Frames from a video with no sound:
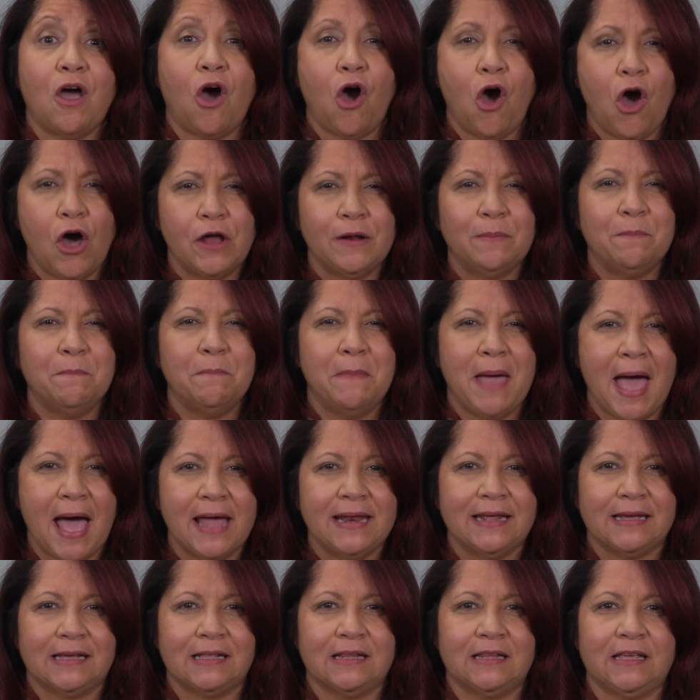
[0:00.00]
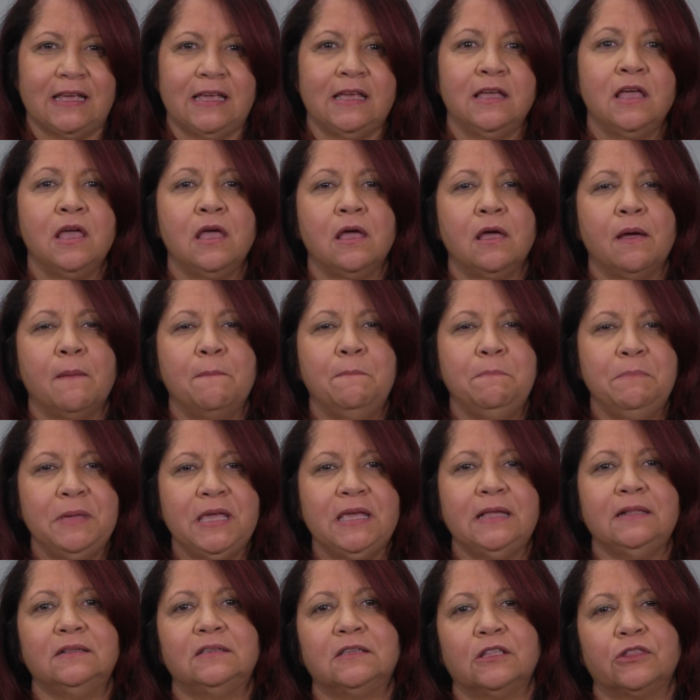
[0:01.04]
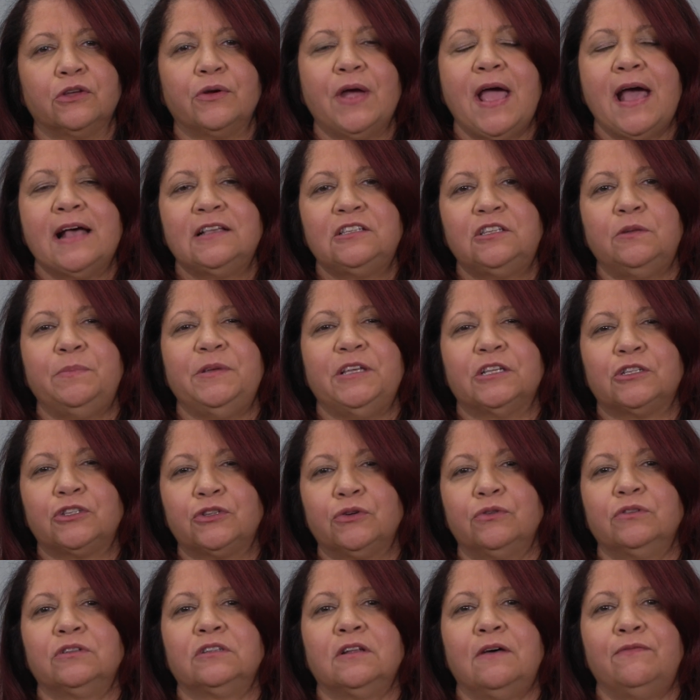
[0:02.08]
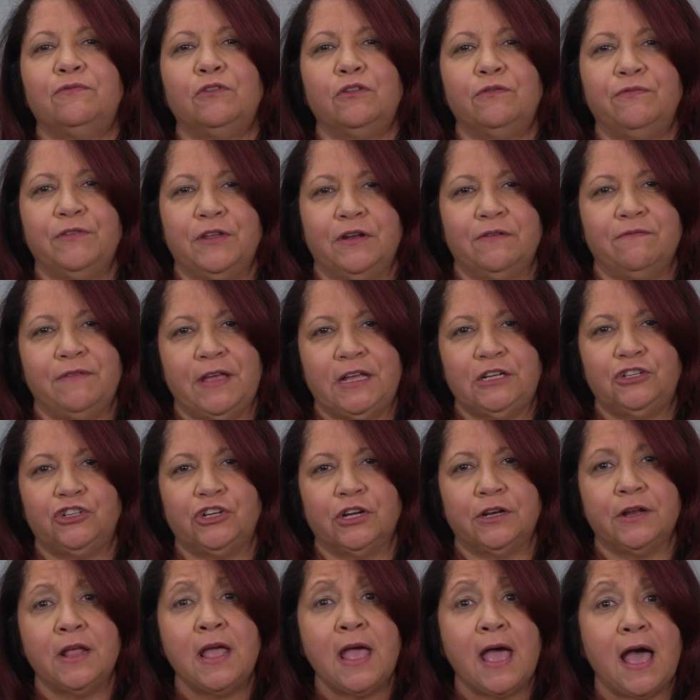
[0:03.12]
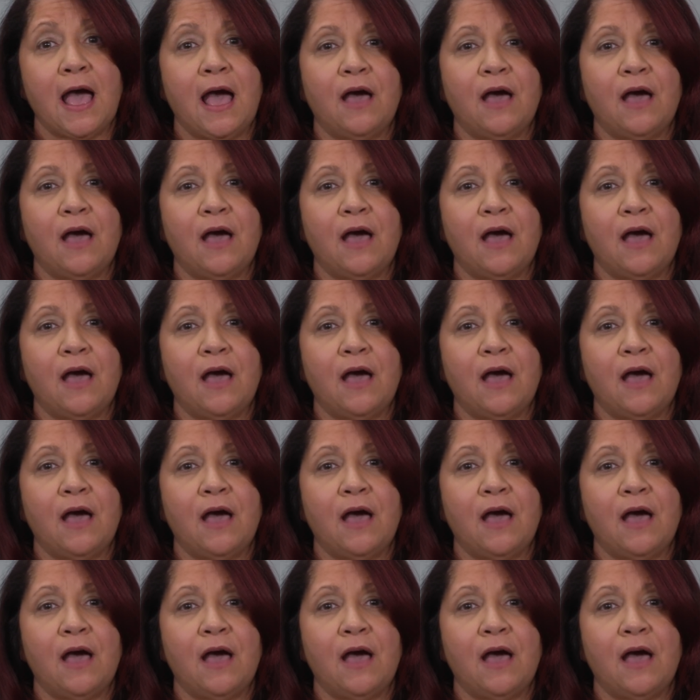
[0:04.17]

automatically means that there has to be a certain level of innovation.